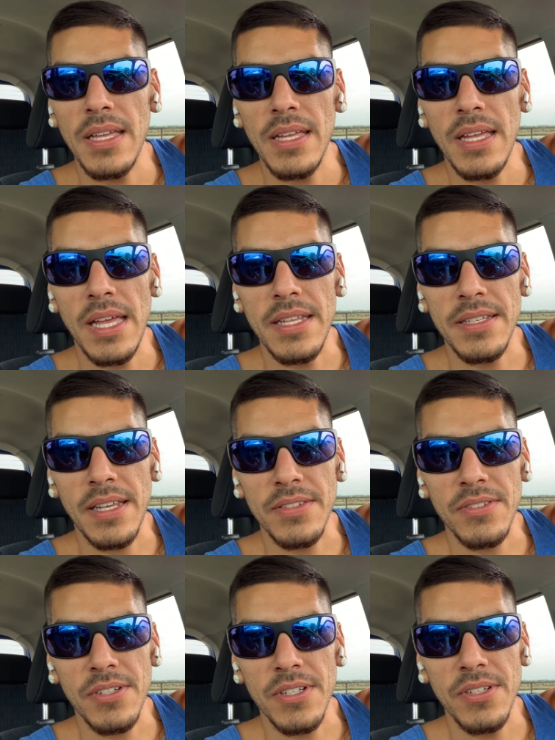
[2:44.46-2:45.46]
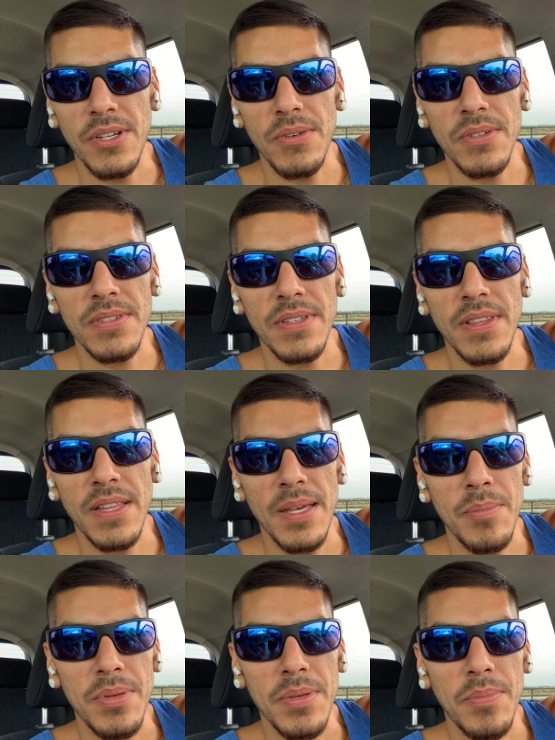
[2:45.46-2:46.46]
and I started noticing
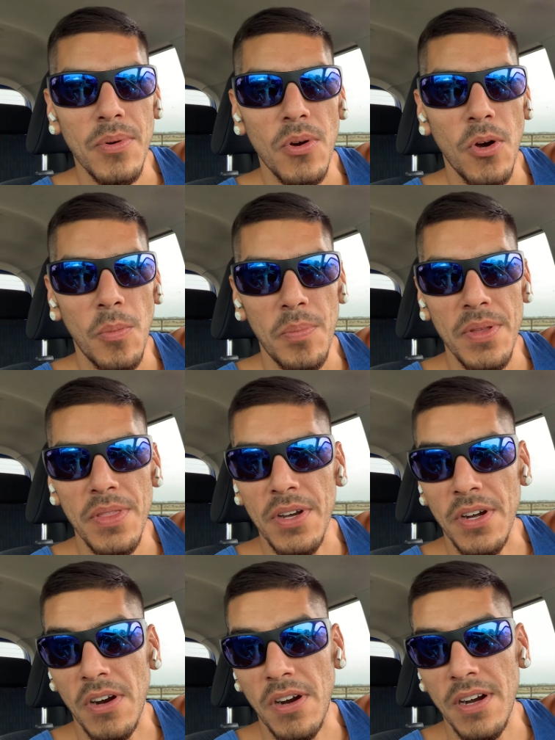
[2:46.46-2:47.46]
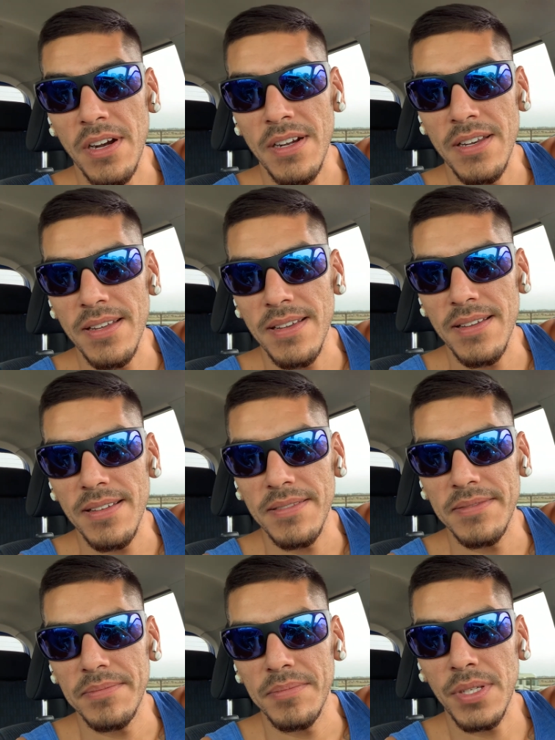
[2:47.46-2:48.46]
that people open their guard
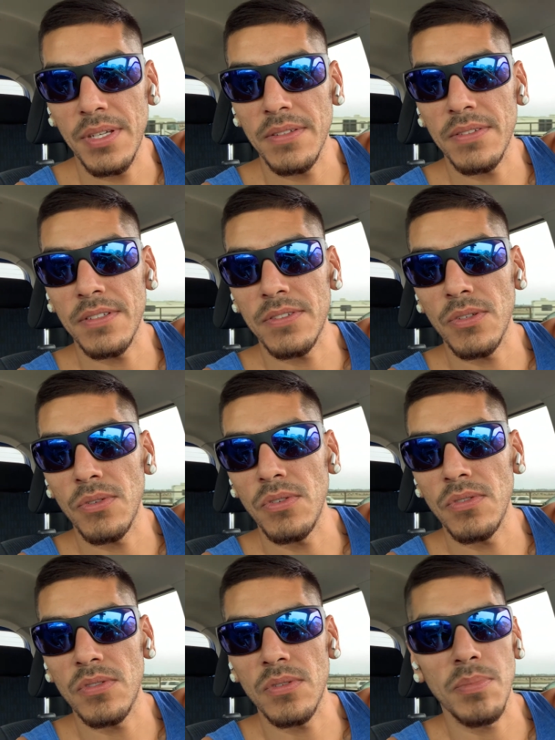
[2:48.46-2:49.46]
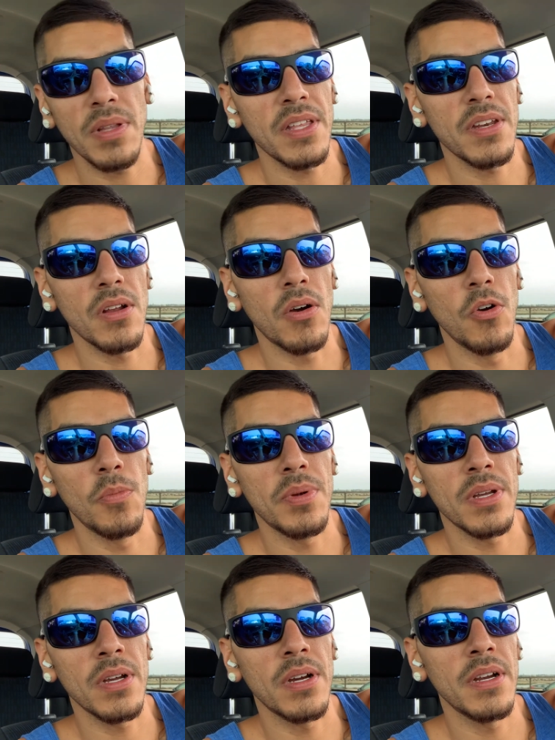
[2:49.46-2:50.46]
because they're so used to playing the
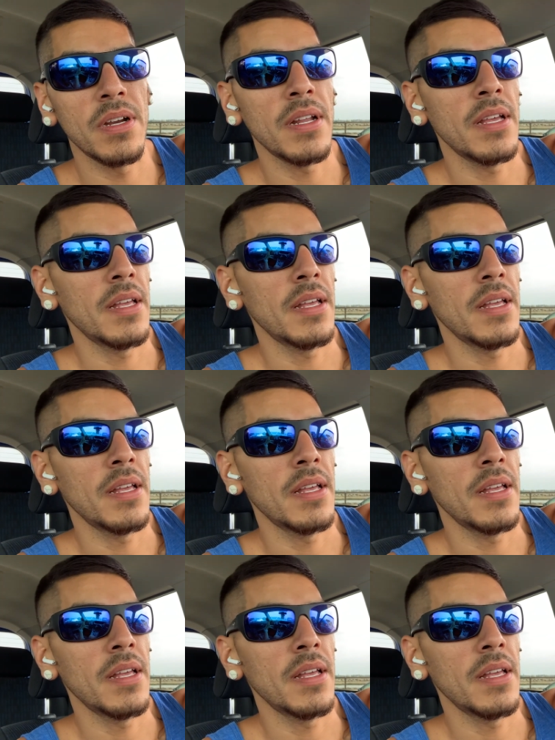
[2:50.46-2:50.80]
open guard.